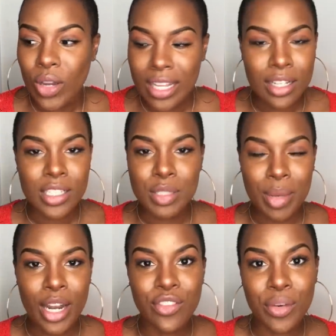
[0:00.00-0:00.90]
in a
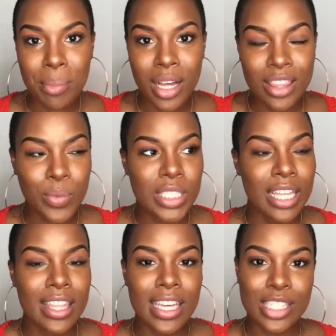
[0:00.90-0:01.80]
span of a month, which I
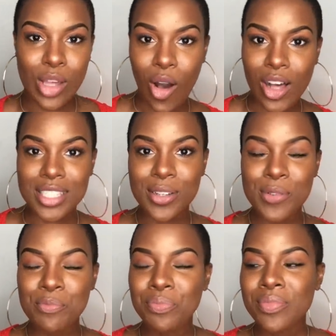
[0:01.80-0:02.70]
think is
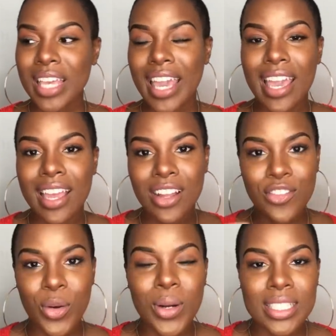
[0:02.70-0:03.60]
awesome. And
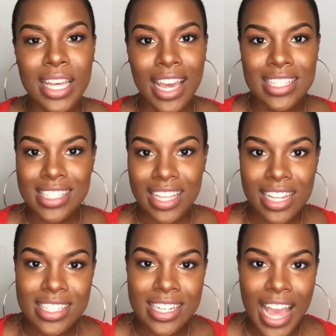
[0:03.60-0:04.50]
of course, like as I said,
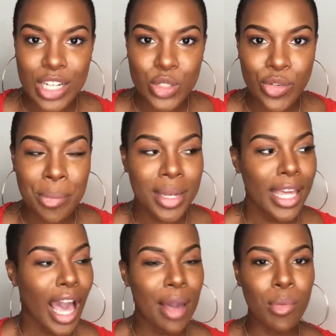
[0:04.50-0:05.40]
it's a natural
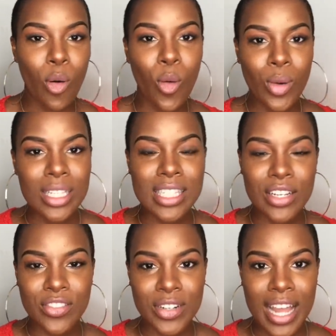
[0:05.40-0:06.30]
remedy. I'm always
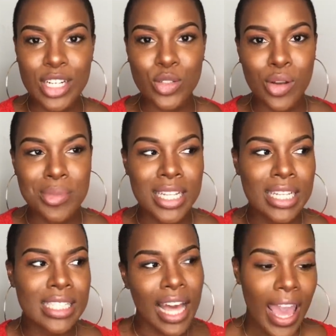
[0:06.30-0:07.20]
here for natural
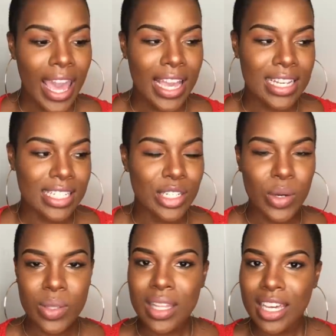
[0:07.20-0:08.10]
remedies. And to
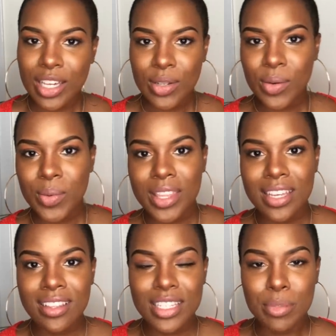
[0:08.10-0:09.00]
know that like, you know,
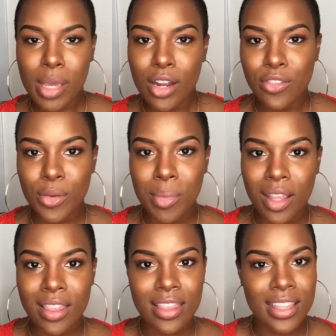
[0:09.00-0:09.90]
within the span of a
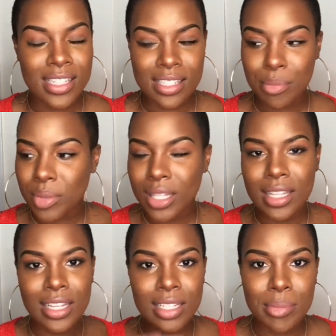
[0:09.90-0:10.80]
month, this
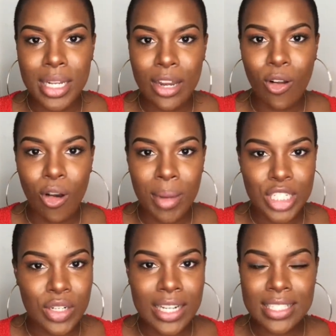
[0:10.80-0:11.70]
completely eliminated all my
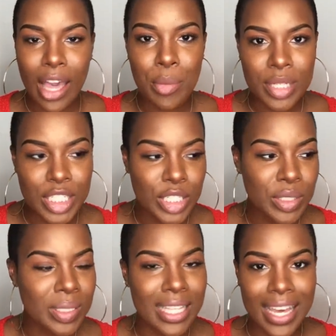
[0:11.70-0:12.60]
dry scalp
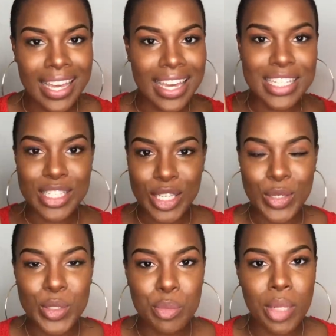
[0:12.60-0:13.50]
issues, like is a
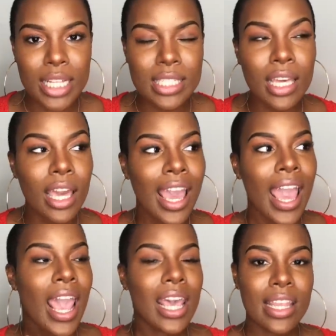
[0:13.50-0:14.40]
huge blessing.
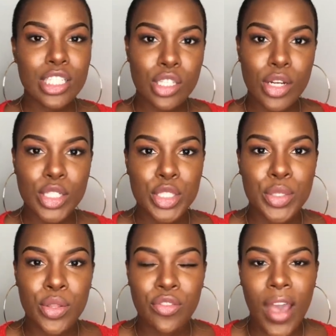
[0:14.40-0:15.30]
And that's largely
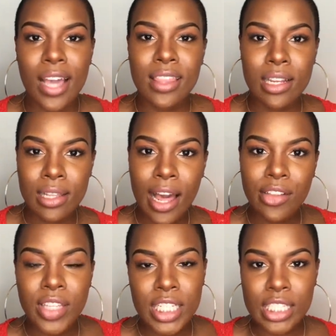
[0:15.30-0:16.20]
due to the fact that a lot
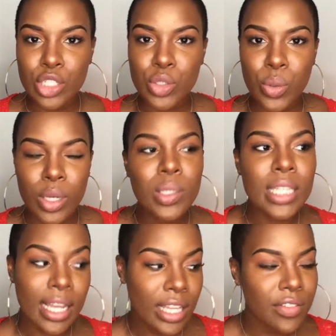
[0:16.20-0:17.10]
of the essential oils
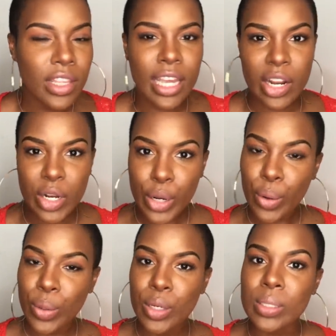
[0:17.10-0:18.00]
and even the
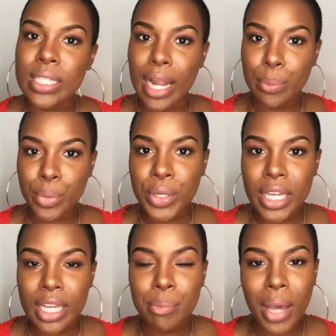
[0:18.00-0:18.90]
carrier oils that I
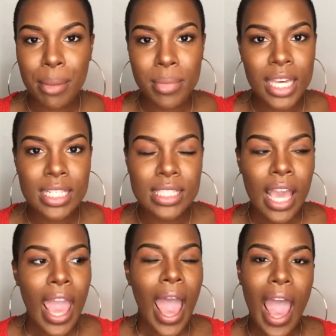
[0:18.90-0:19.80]
put in my mix
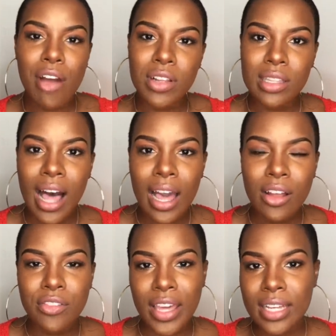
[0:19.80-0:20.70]
have a lot
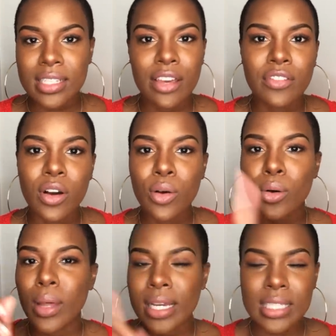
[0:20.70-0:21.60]
of
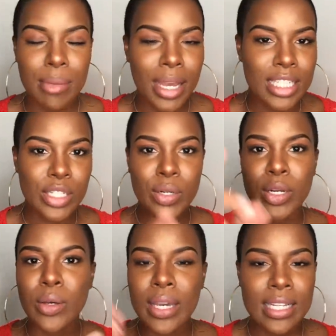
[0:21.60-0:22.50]
antifungal,
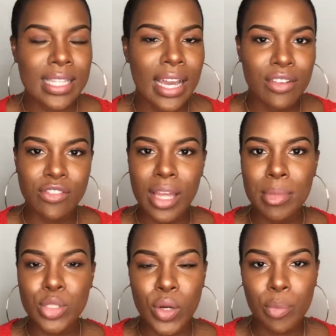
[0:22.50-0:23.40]
antibacterial,
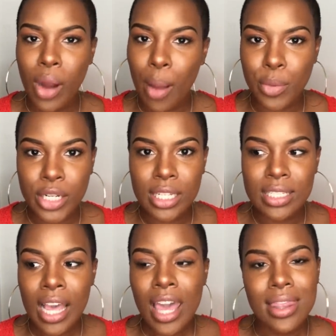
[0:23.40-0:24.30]
anti-inflammatory
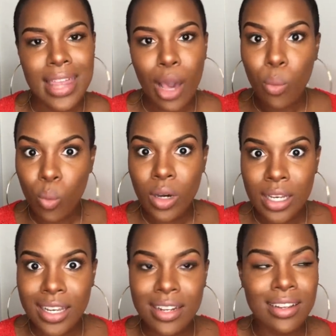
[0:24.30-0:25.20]
properties that
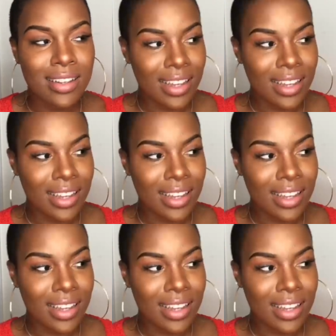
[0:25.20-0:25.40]
would